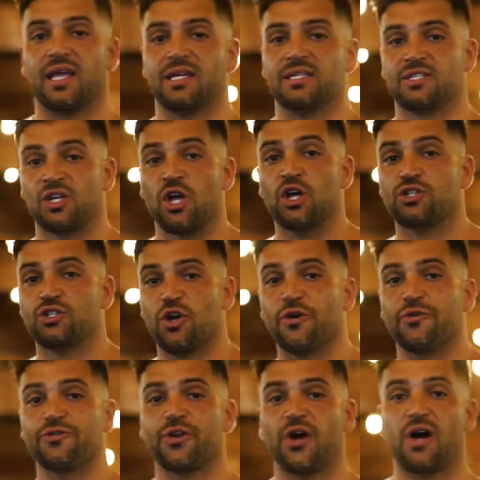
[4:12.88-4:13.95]
is
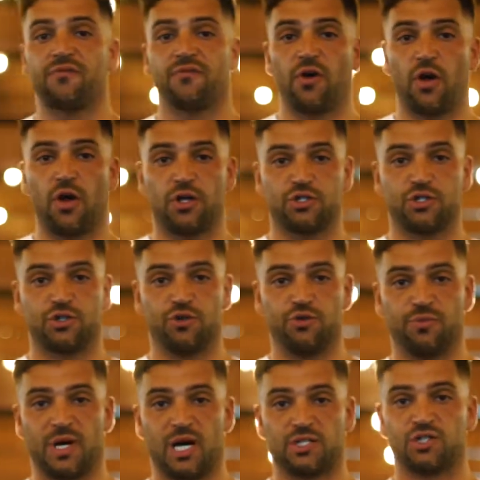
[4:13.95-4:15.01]
don't diverge
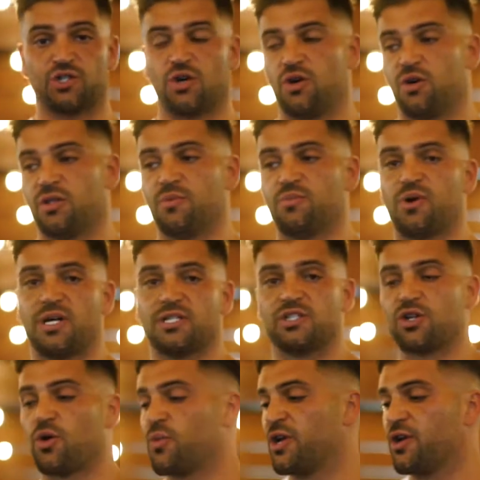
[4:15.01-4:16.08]
too much on the press.
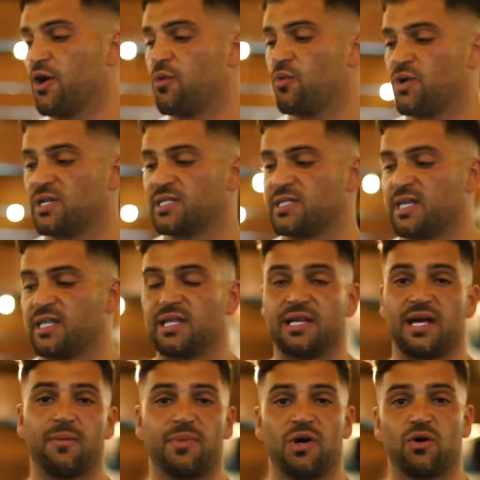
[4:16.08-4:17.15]
So we don't wanna see the
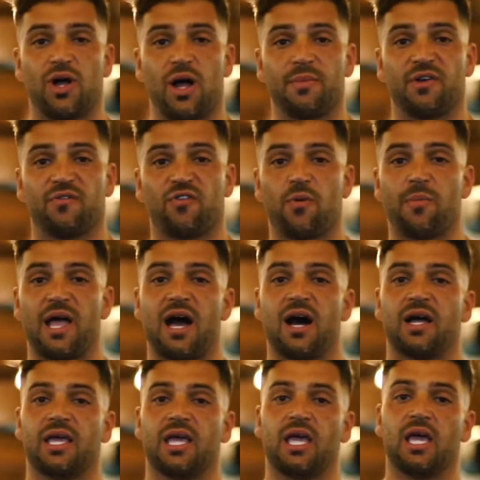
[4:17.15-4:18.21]
dumbbell coming from
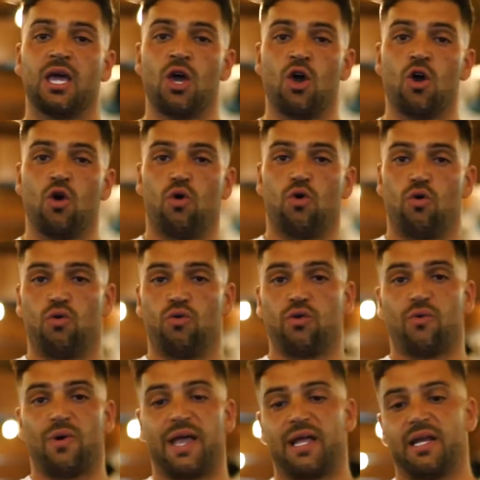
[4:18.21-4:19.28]
out here all
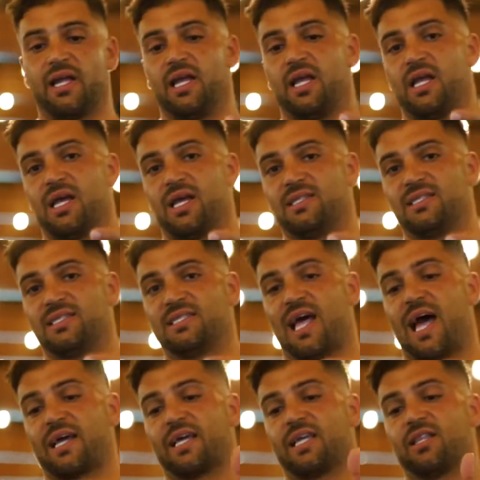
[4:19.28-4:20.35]
the way in here and
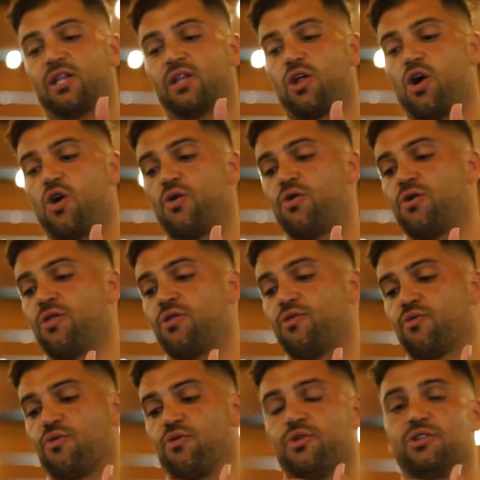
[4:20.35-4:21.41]
stacking the load
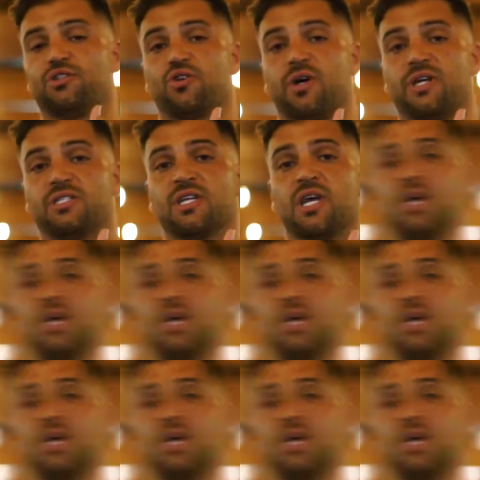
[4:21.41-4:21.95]
through the joints.